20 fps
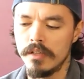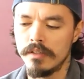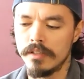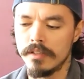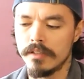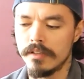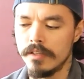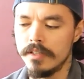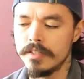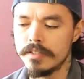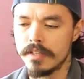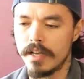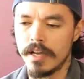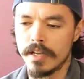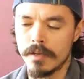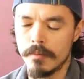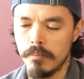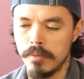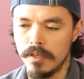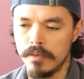then at least
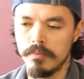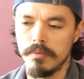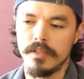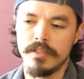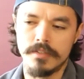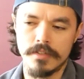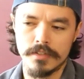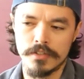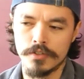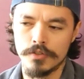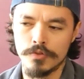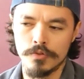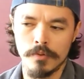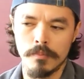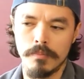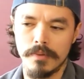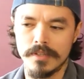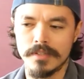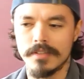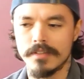I can play PlayStation 2
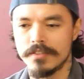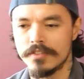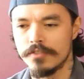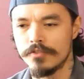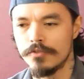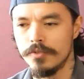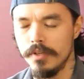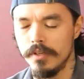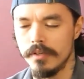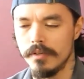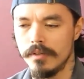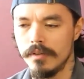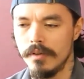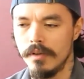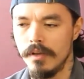and PlayStation 3,